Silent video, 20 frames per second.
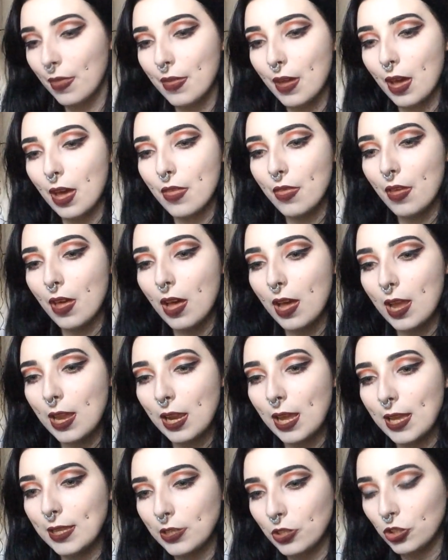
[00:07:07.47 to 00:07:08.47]
The other
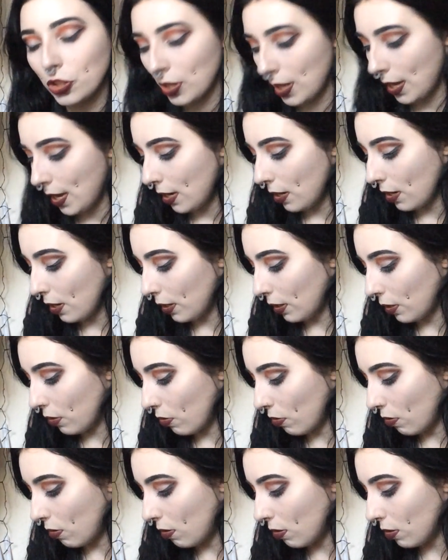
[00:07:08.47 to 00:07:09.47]
highlighter shade I
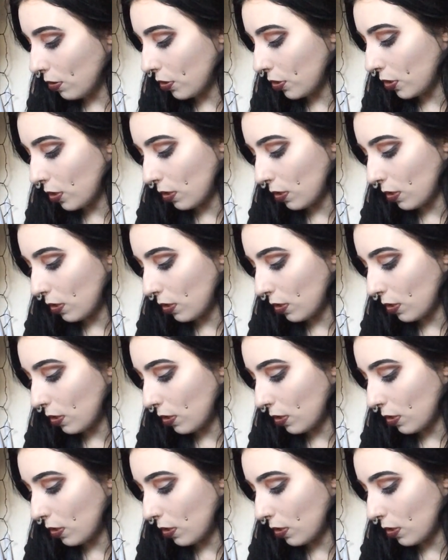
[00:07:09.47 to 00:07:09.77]
got